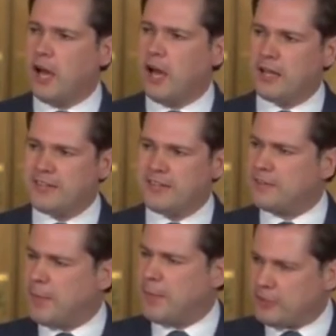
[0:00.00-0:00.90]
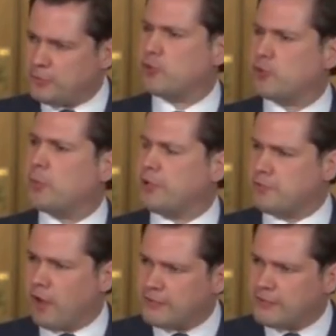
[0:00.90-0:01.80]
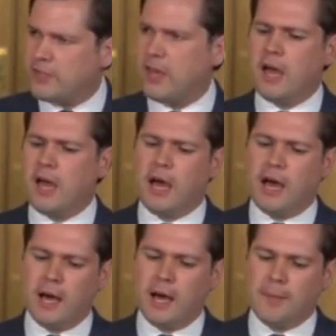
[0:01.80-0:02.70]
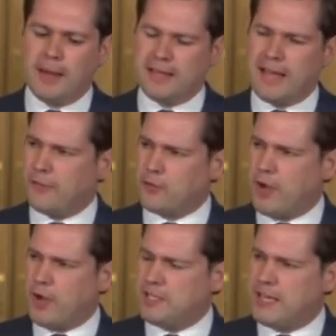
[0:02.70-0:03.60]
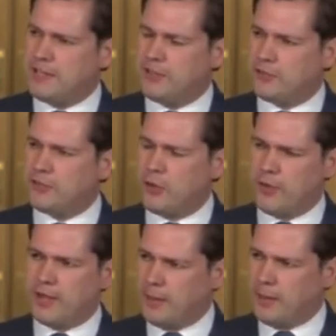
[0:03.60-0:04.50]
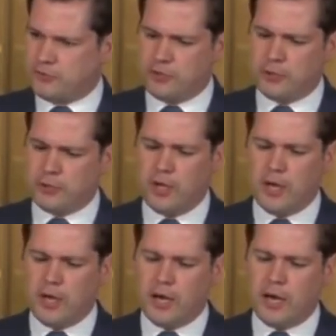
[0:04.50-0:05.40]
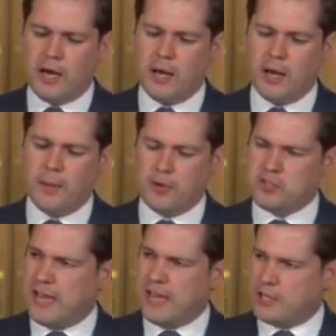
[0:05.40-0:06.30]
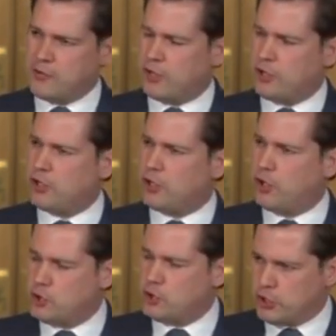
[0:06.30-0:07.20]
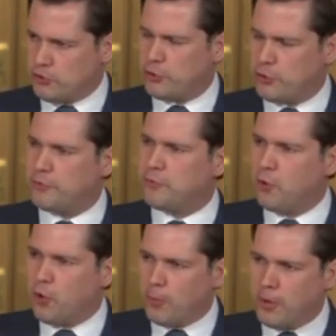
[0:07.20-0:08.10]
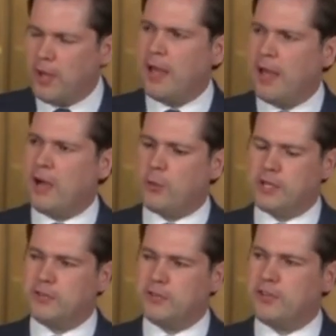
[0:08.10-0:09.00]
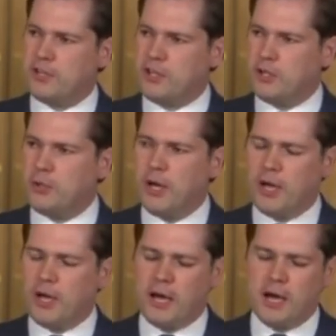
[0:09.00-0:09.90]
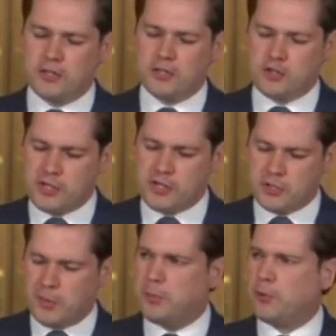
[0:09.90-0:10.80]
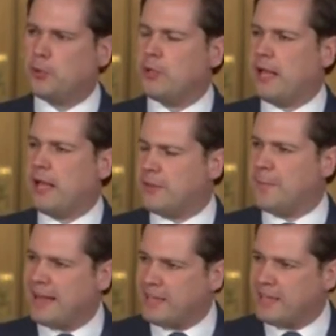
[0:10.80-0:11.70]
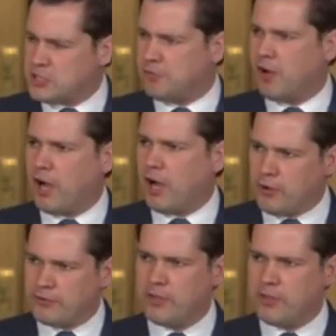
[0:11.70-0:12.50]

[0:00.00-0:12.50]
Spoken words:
take the best possible advice and gather the right data so that it comes to the most accurate conclusions to inform how we continue to treat people and to manage the virus